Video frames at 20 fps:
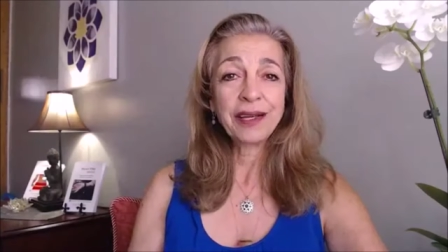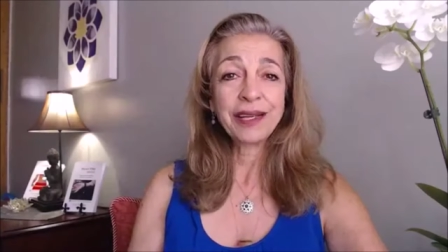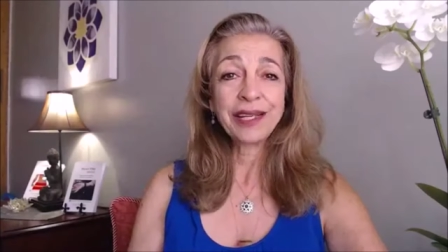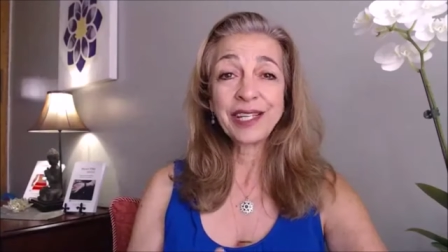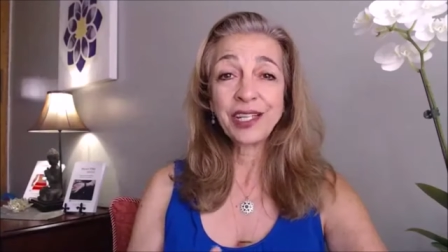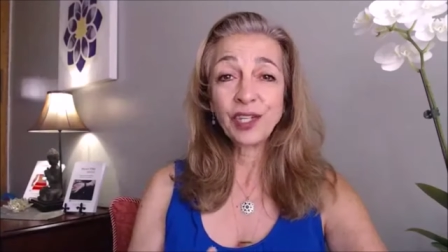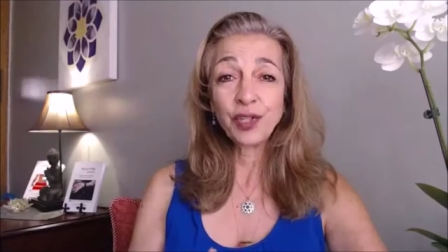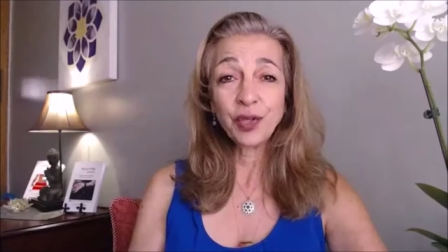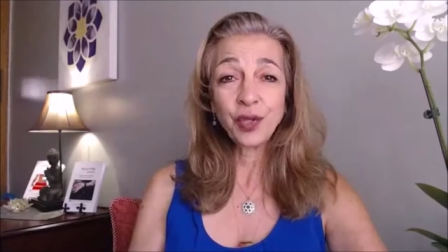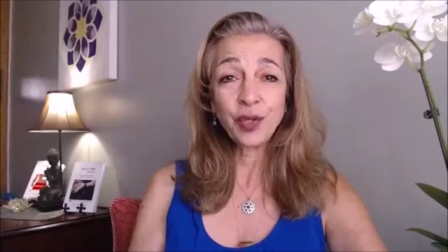
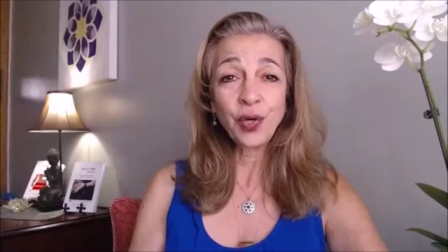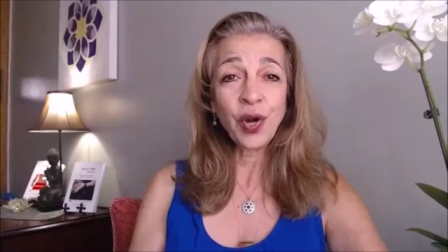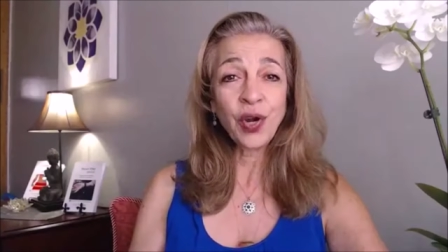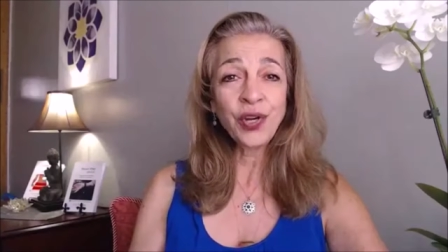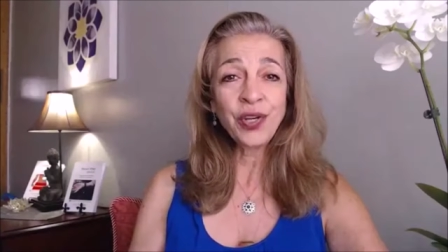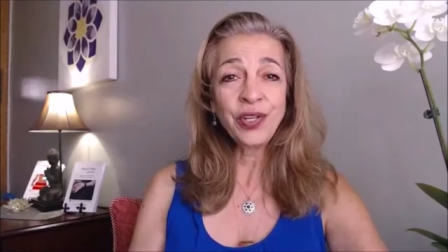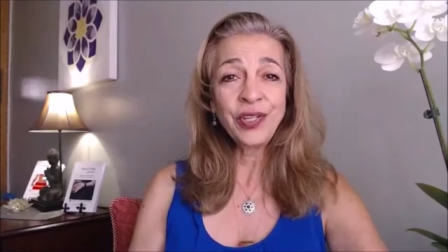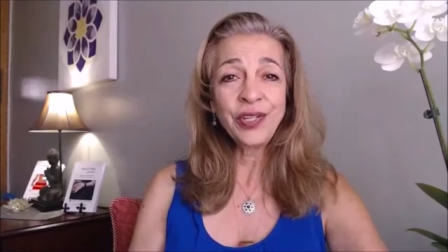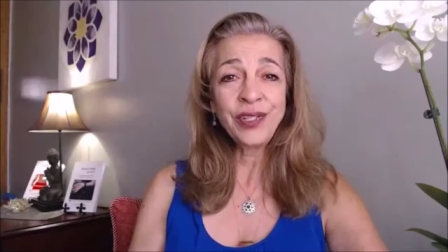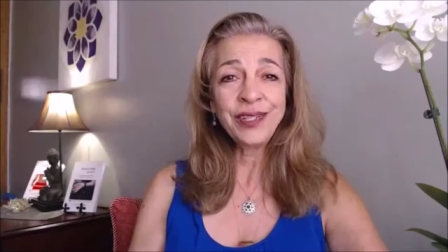
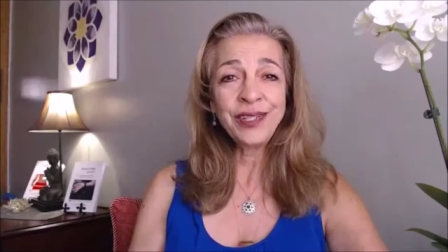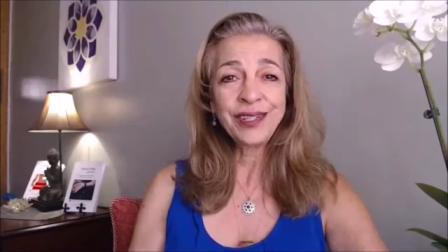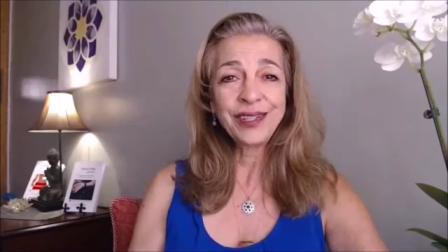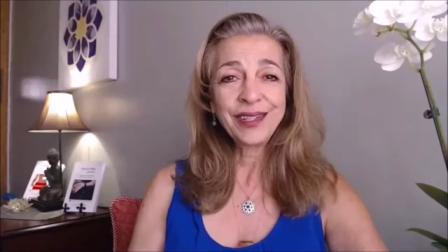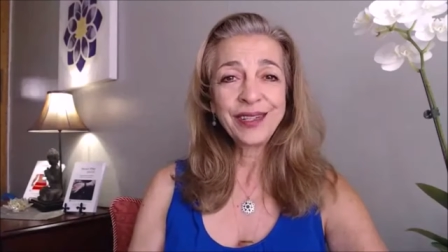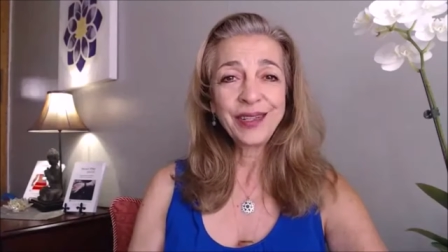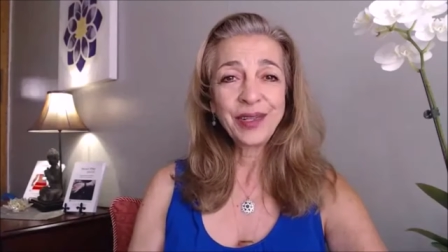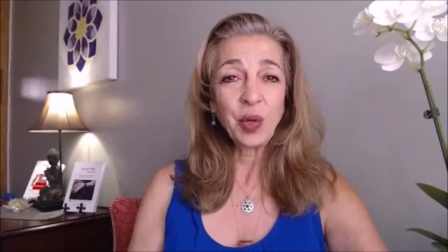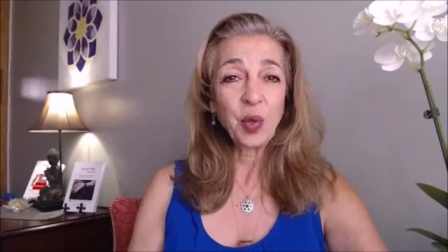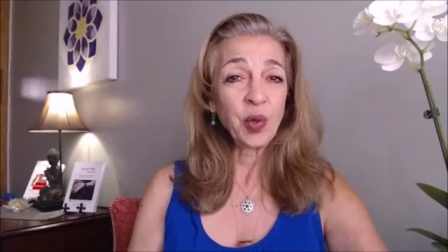kindergarten
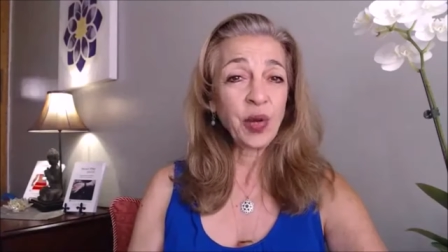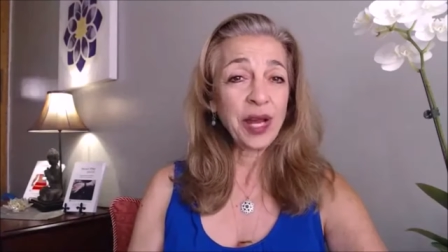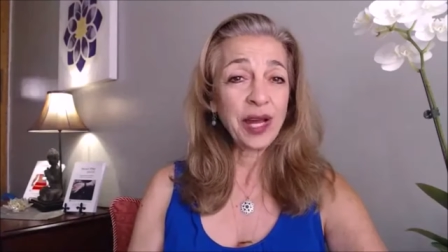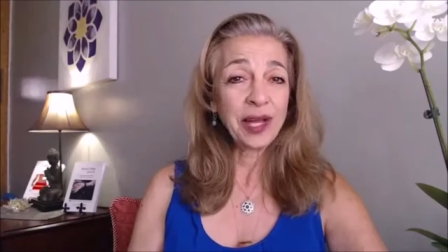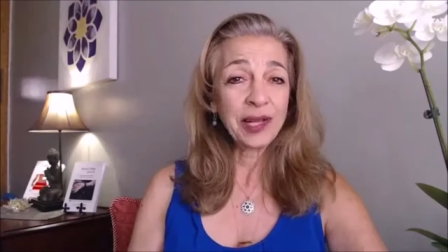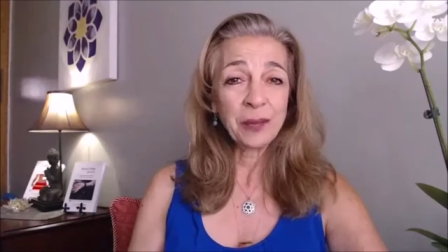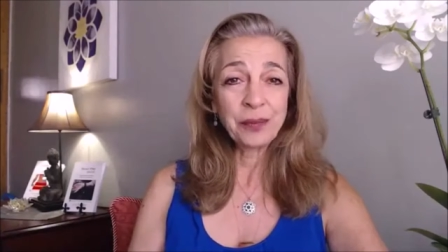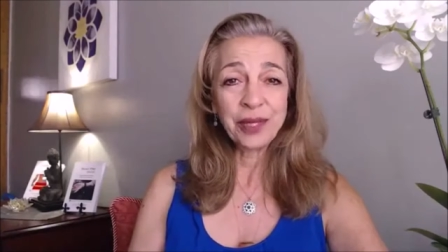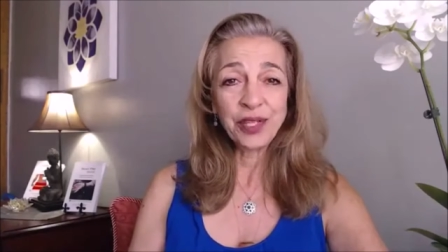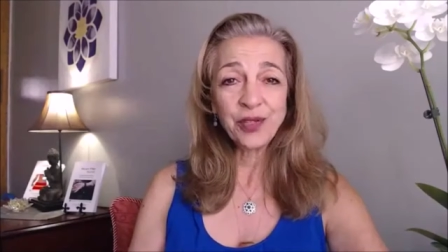or
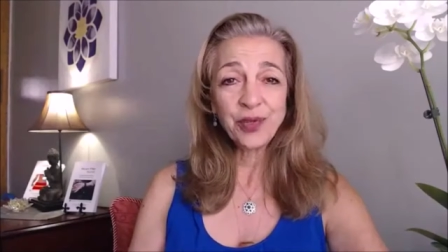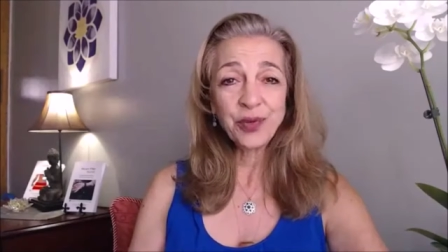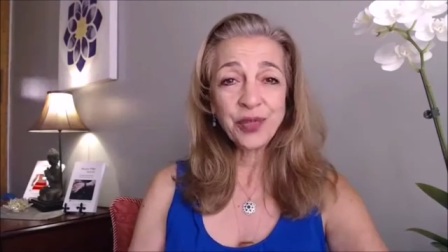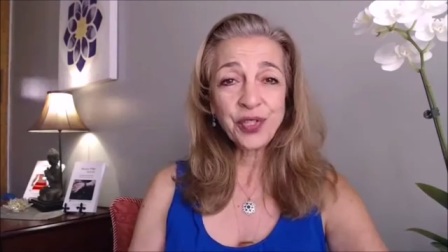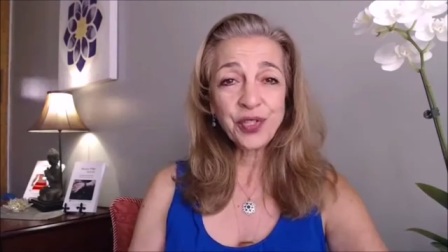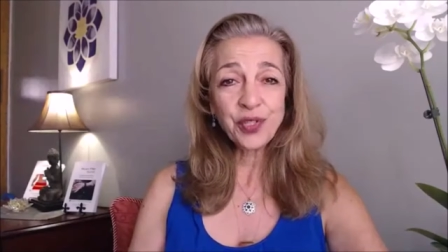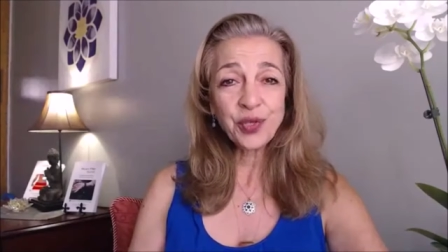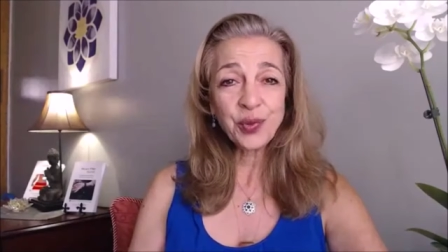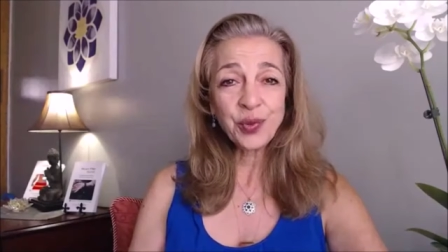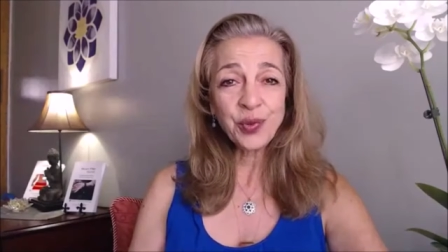elementary
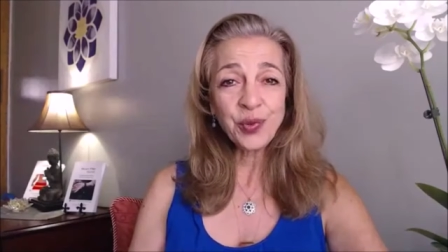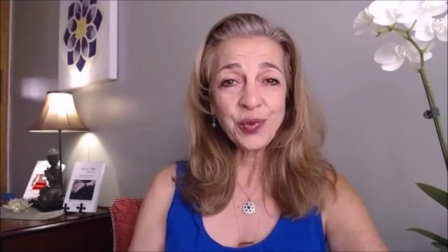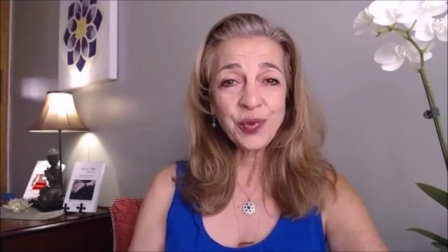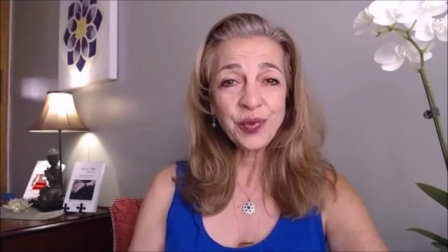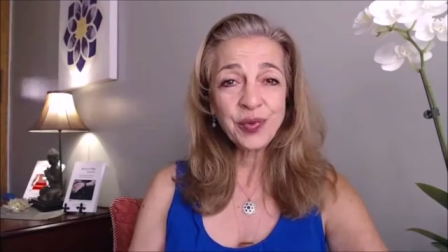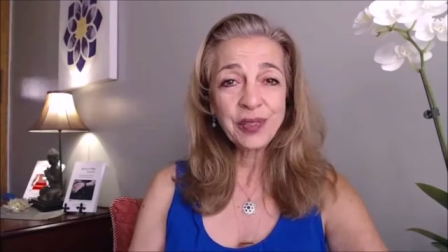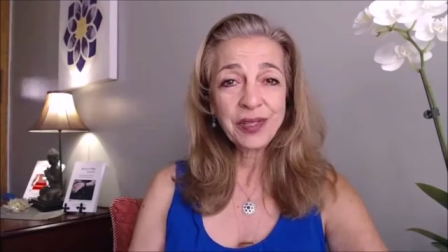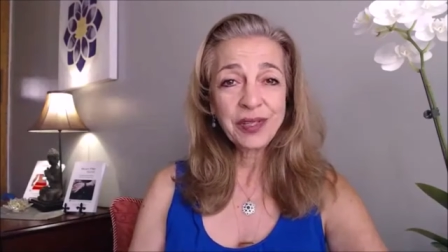school,